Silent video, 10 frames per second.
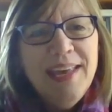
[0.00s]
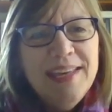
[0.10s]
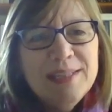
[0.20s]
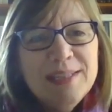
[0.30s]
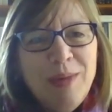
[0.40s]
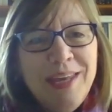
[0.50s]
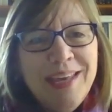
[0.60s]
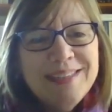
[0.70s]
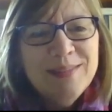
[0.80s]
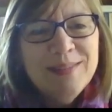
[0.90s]
is
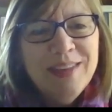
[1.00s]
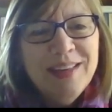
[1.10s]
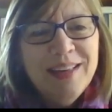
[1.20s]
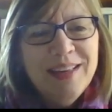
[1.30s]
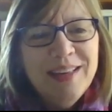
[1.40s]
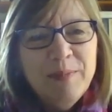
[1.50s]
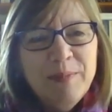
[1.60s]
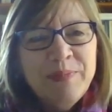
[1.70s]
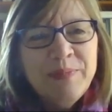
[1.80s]
because of the